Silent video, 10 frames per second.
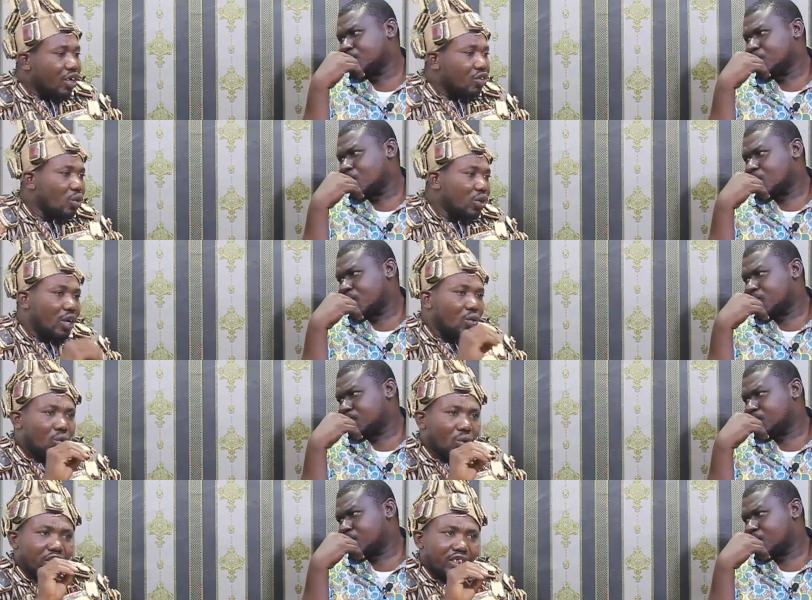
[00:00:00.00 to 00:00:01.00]
Speaker 1: So the
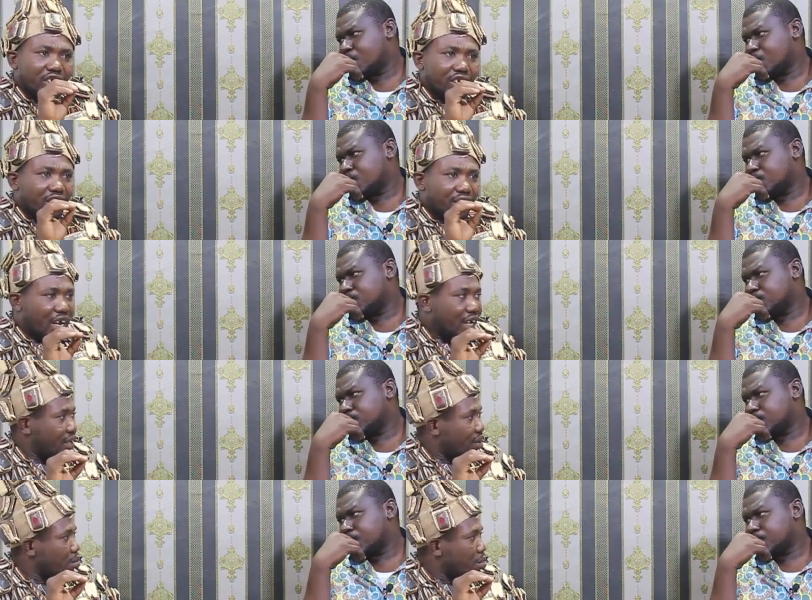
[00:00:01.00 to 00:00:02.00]
only thing is
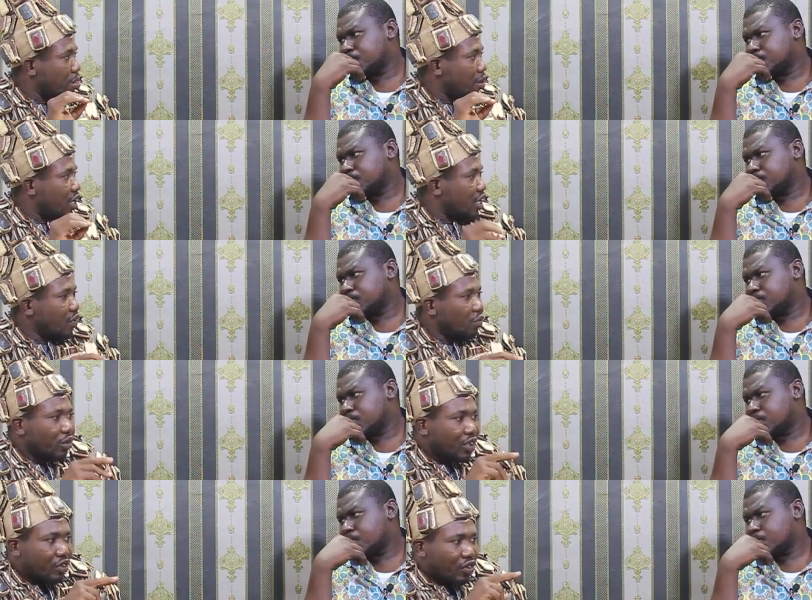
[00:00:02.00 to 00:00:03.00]
that
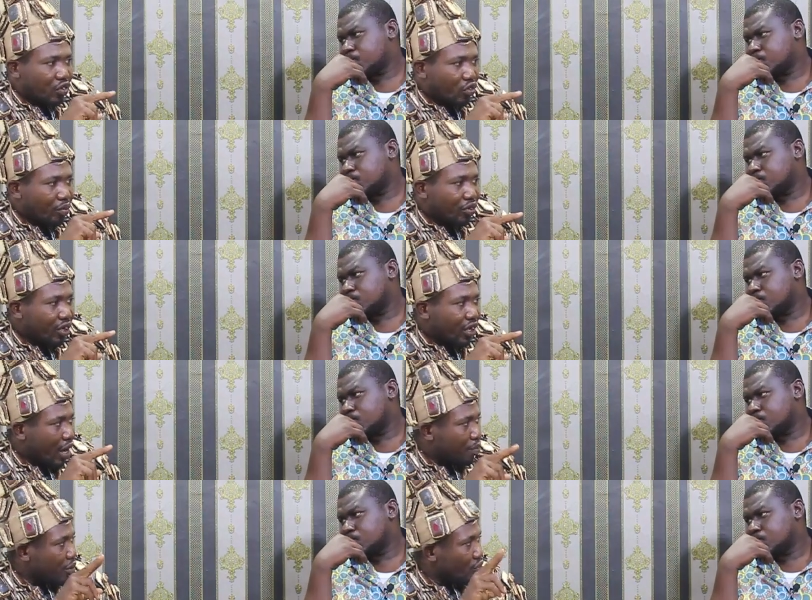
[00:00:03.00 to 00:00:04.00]
if something
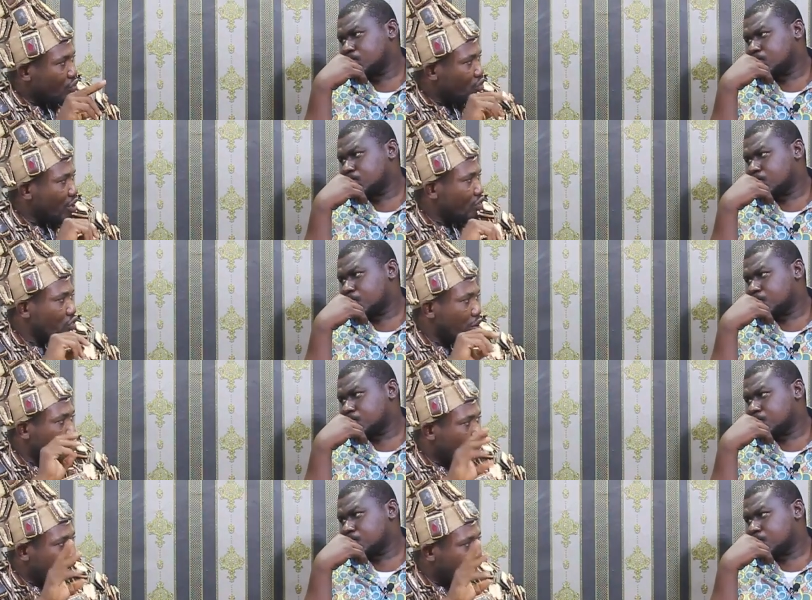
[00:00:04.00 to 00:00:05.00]
happened to
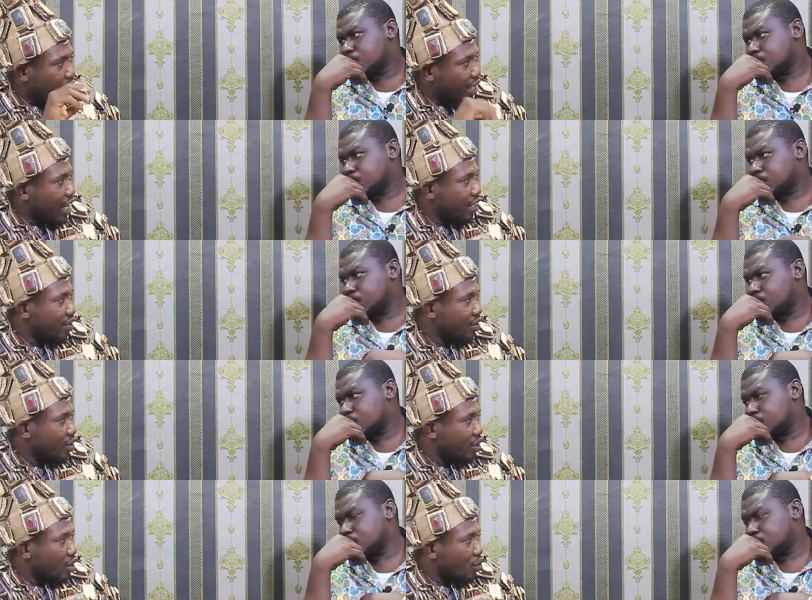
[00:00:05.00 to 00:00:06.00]
someone like that,
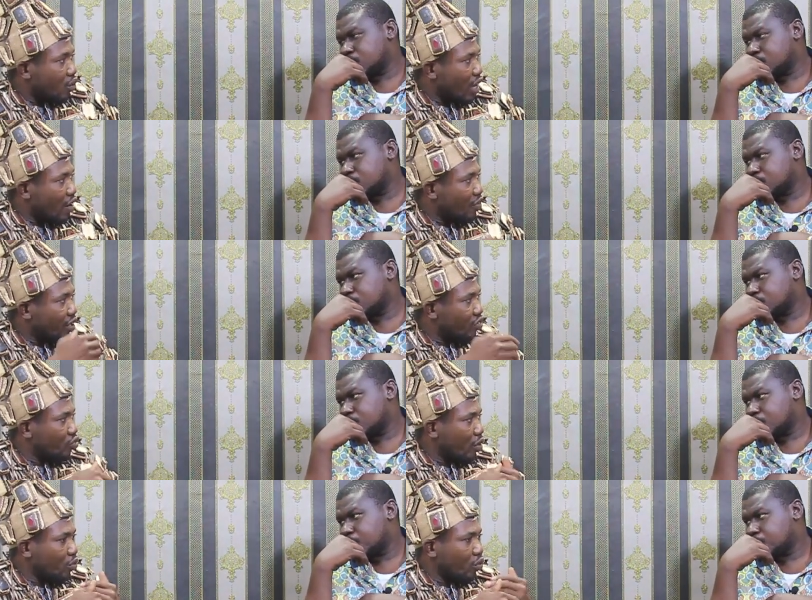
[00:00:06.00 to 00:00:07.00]
we have a,
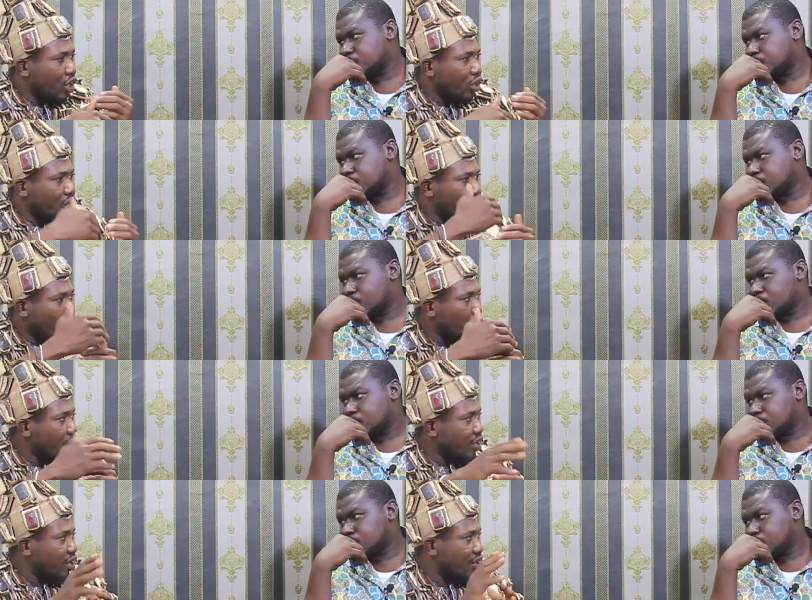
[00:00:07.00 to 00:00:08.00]
some a, some
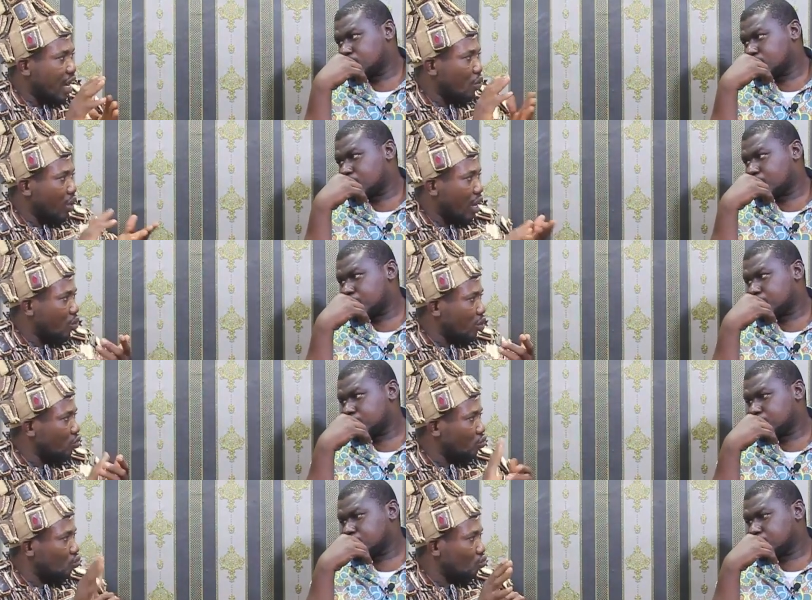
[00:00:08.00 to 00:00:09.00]
ways that we are
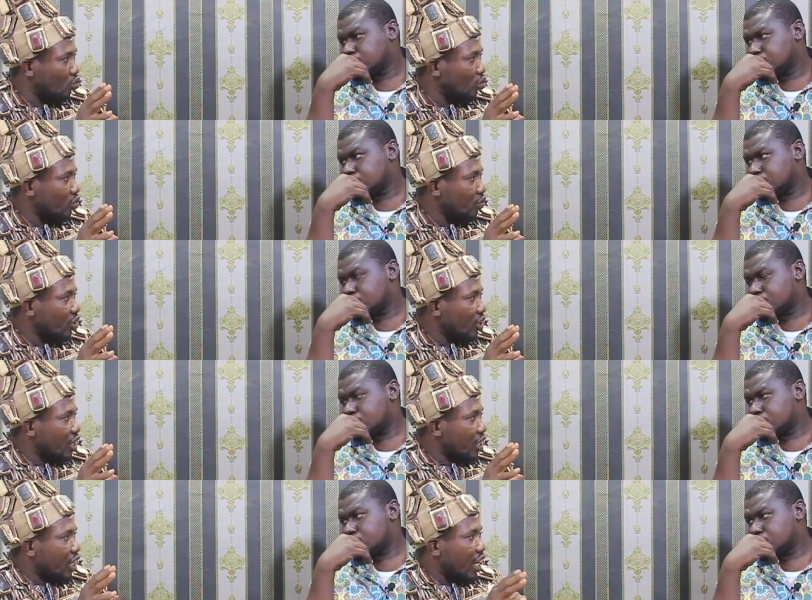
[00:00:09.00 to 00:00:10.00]
going to do,
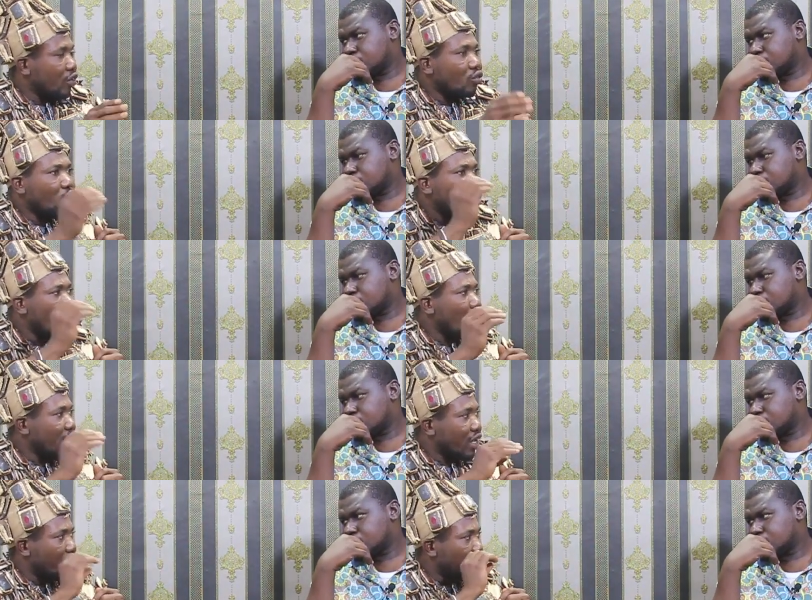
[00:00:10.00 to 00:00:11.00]
mm. and no
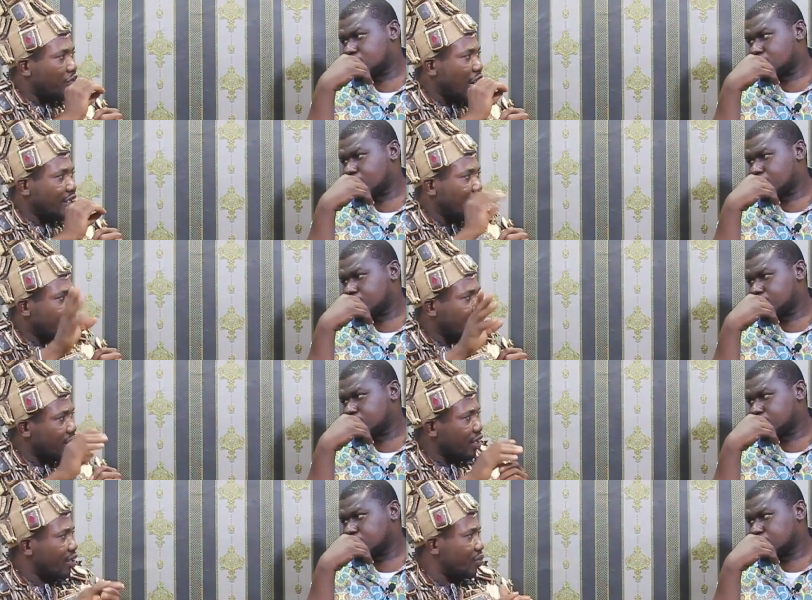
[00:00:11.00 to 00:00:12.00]
one can fight
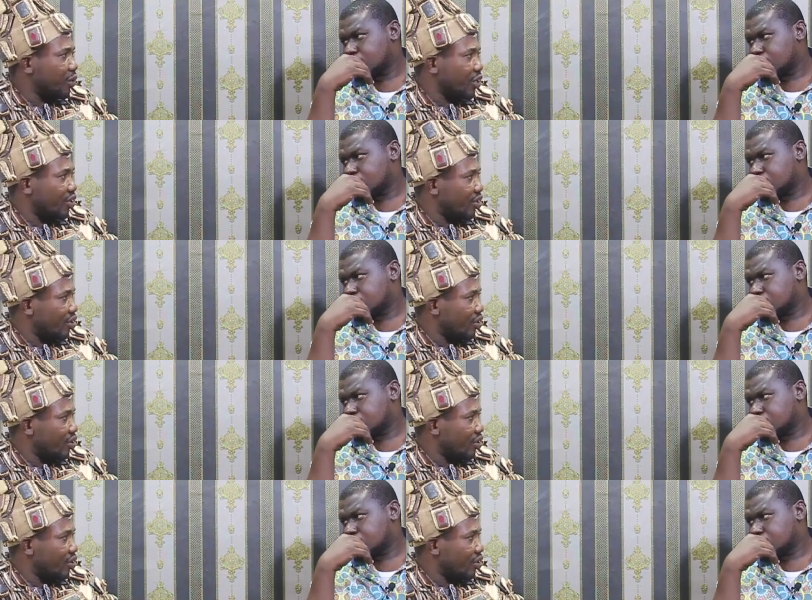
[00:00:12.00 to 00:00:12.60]
against a spirit.